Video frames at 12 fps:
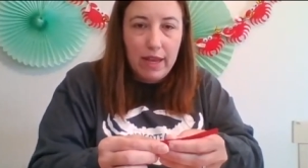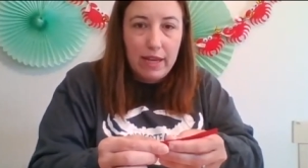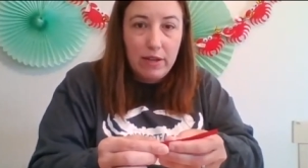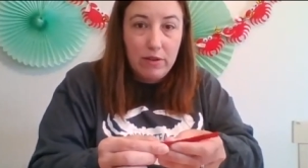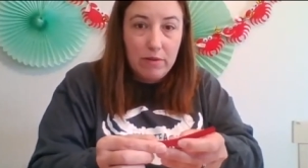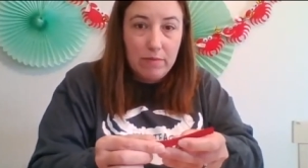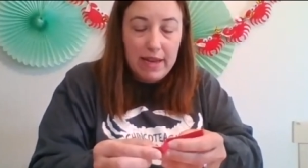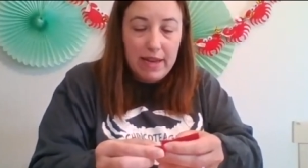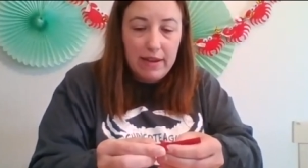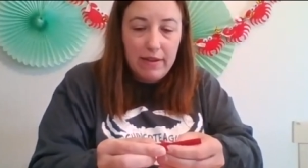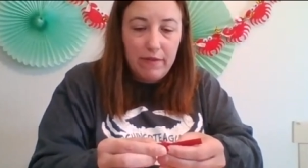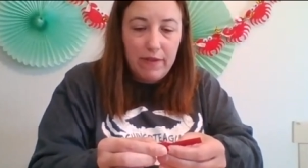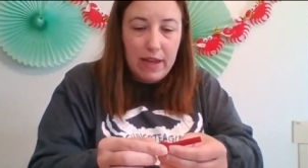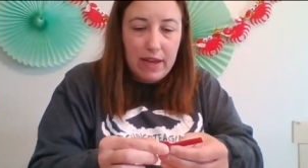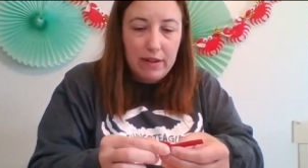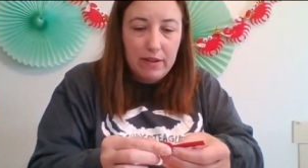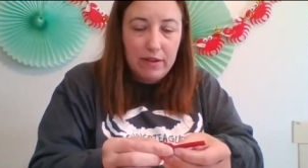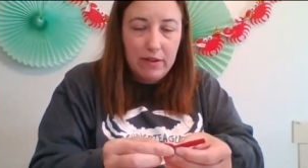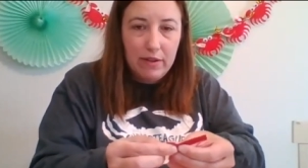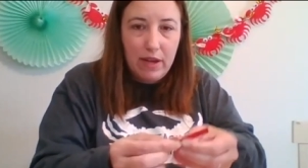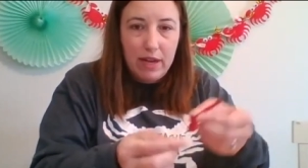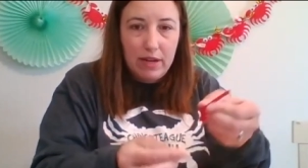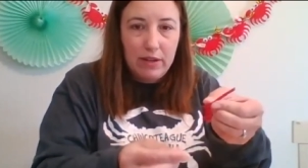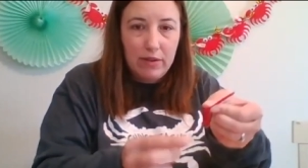like you're making a fan,
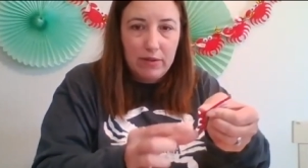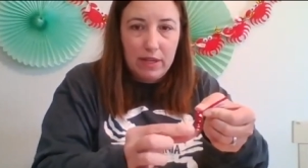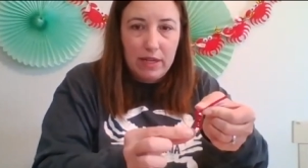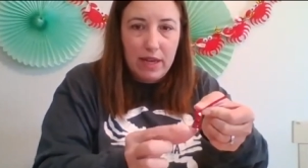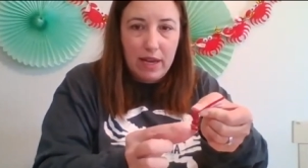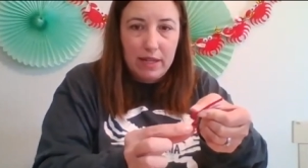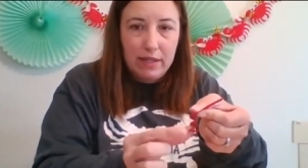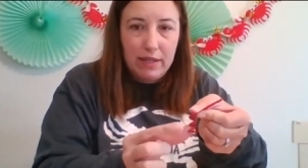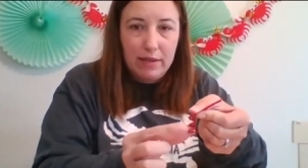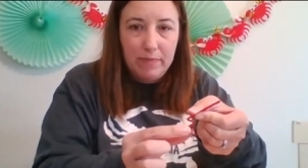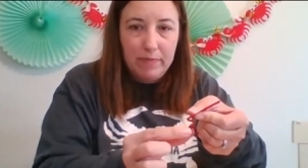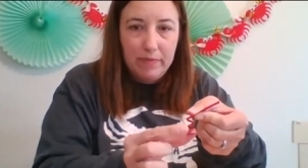okay? And it goes like that, see?